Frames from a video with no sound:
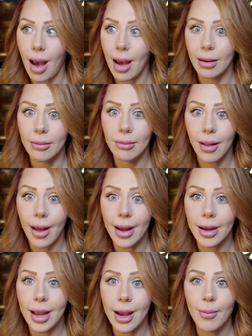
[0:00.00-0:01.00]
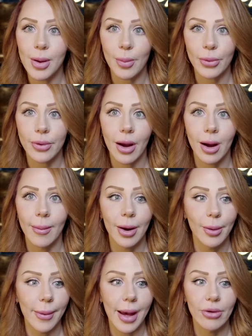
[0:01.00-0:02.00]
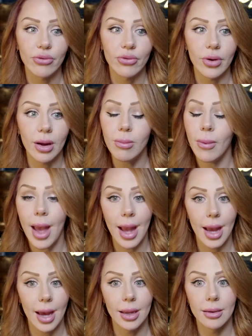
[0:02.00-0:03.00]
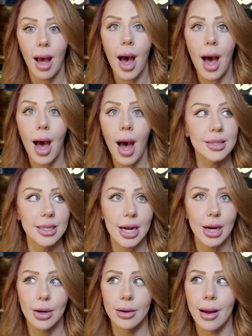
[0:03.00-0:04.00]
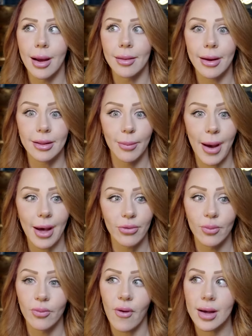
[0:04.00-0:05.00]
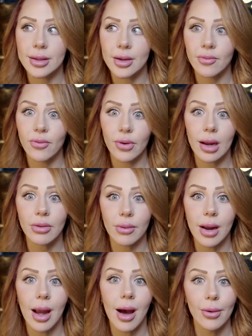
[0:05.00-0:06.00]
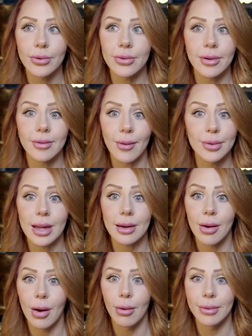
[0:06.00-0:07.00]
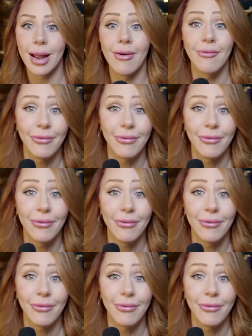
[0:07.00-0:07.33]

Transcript: die. Like people talk about a bad trip and I stared at like the bathroom faucet for like three hours. I thought it was like, no,